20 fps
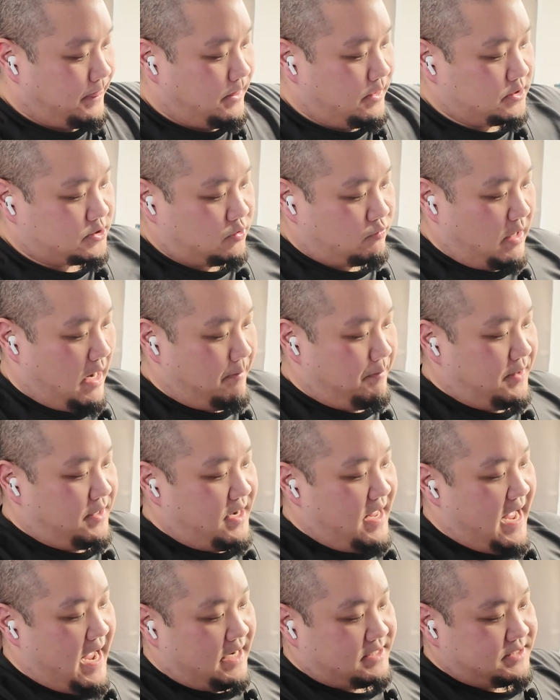There's a
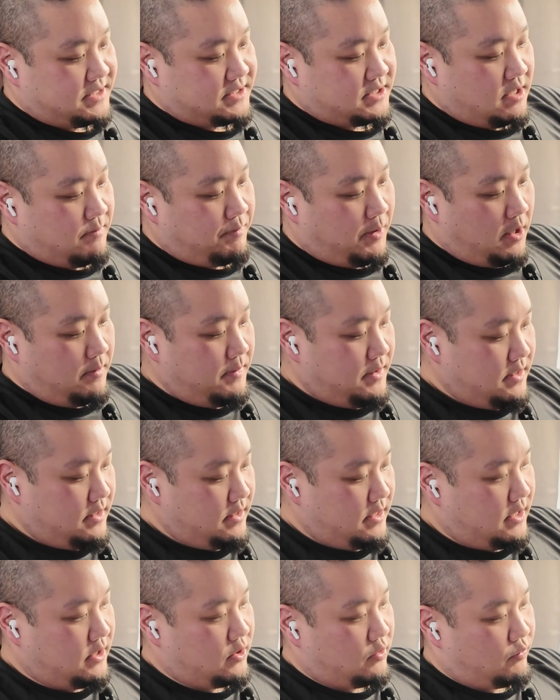rapid access compartment
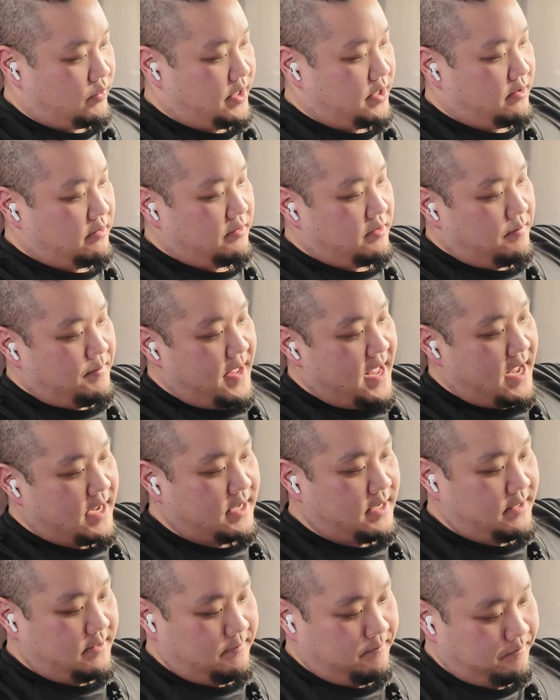in the rear of the
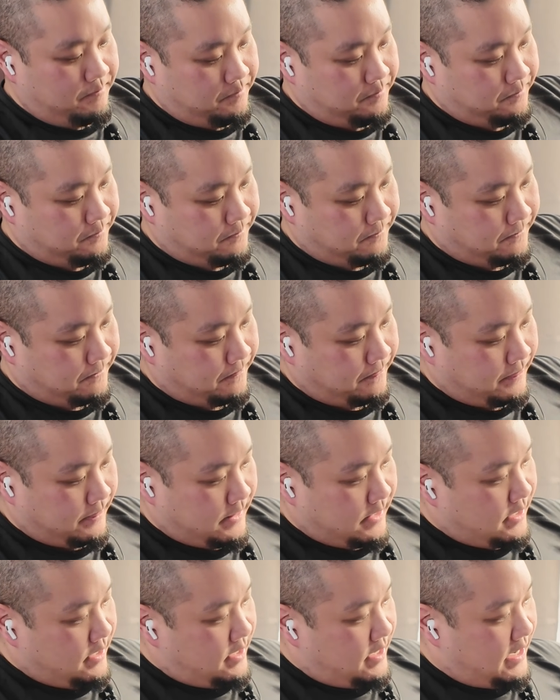pack.
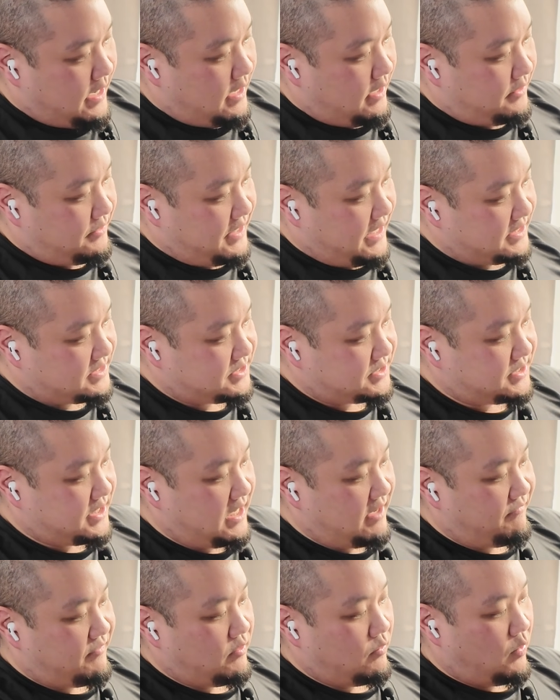And that's,
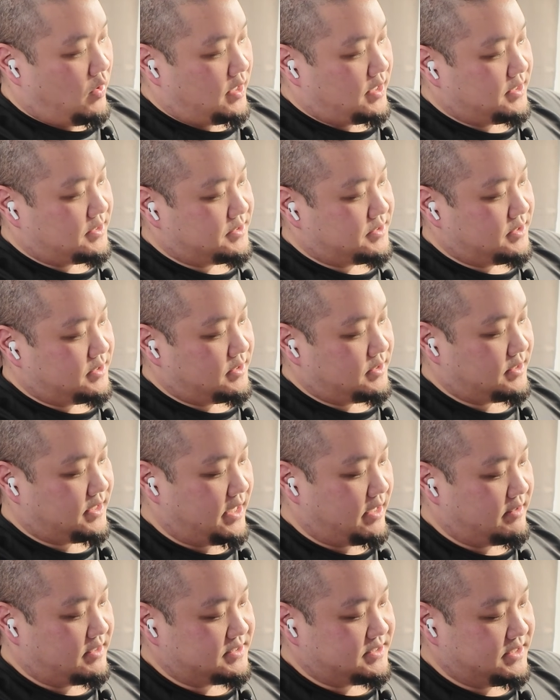say, if you wanted to
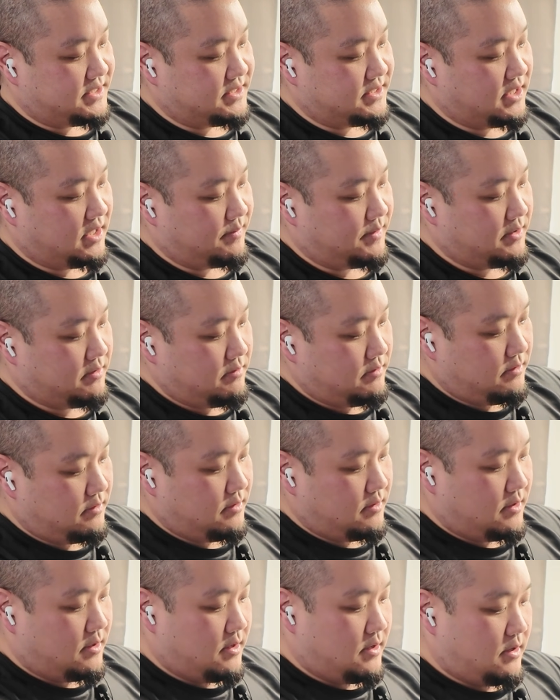carry CCW
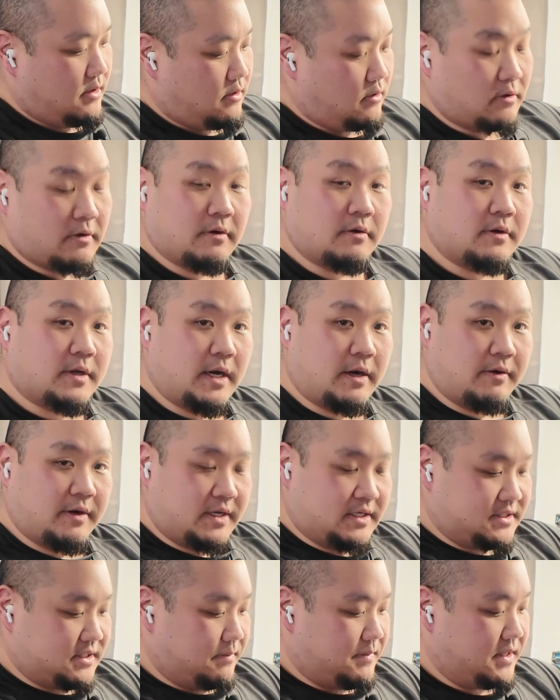or carry
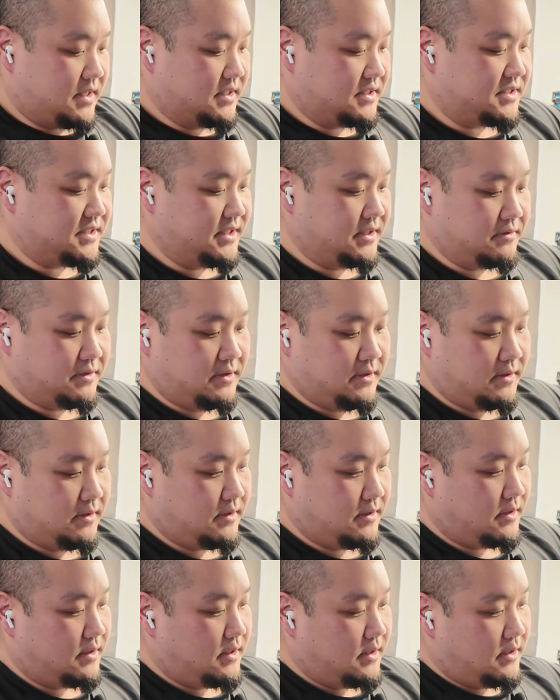something concealed.
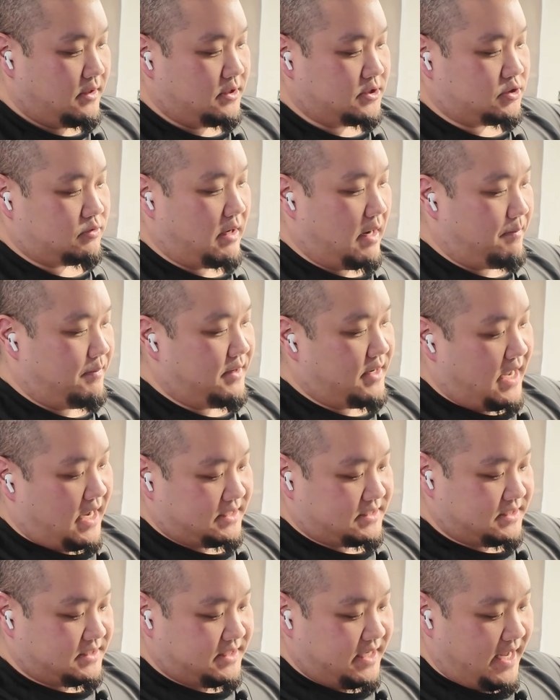There's a rapid
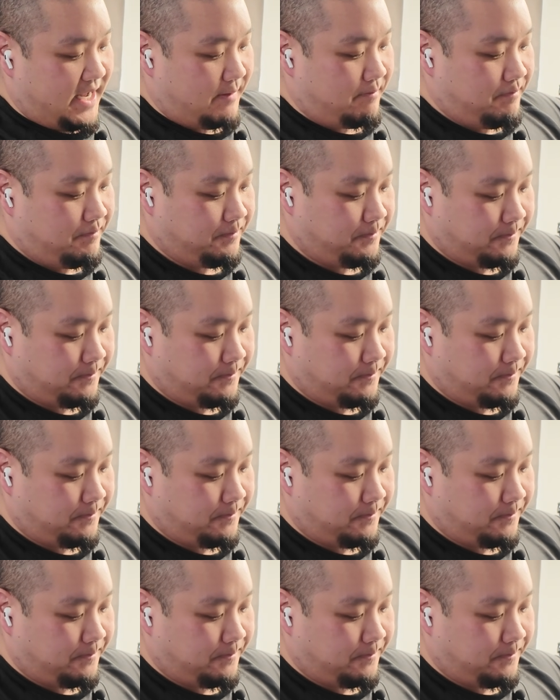access tab,